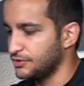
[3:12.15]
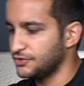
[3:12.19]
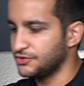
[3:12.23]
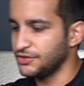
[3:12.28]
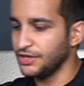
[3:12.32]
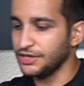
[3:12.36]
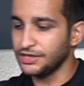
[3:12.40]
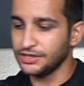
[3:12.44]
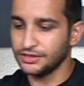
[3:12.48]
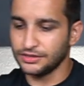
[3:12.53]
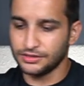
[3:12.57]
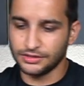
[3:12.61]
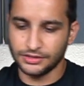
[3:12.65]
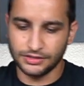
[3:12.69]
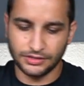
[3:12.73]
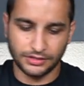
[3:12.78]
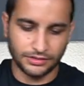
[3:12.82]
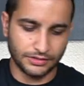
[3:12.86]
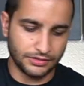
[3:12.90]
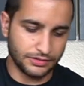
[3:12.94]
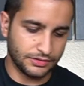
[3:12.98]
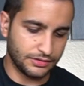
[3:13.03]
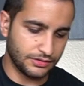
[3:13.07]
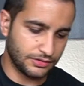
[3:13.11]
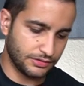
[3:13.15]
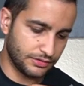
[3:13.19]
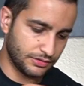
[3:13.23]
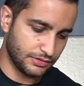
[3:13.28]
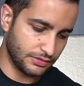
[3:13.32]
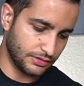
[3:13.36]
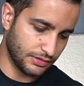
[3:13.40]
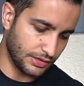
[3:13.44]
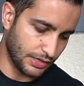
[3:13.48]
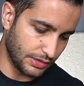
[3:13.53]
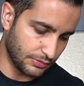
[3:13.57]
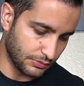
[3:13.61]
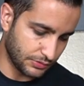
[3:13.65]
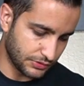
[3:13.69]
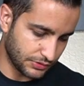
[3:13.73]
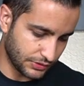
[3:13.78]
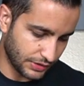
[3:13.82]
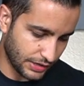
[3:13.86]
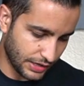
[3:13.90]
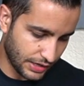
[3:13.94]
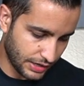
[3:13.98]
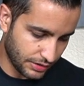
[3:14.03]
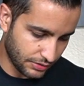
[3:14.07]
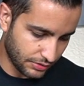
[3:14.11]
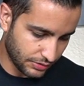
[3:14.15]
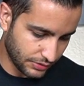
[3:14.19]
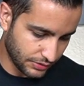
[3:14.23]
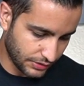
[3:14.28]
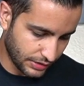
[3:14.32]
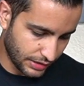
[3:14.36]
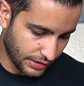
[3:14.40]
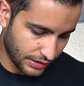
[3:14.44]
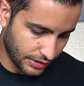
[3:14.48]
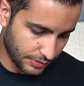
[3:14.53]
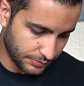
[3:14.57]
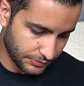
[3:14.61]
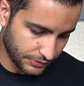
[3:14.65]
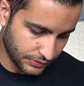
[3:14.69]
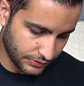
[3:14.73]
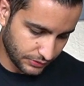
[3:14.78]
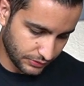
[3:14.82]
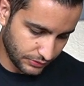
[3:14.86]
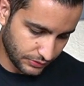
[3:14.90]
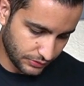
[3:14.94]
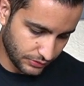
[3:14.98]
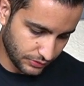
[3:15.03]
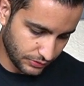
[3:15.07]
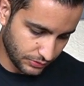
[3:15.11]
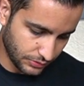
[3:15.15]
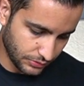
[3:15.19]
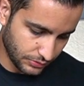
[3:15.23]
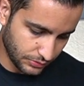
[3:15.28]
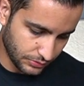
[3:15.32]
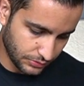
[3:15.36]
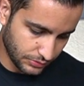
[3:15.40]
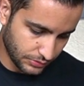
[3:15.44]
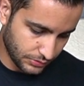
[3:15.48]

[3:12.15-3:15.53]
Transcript: second thing that was an add-on that I opted to do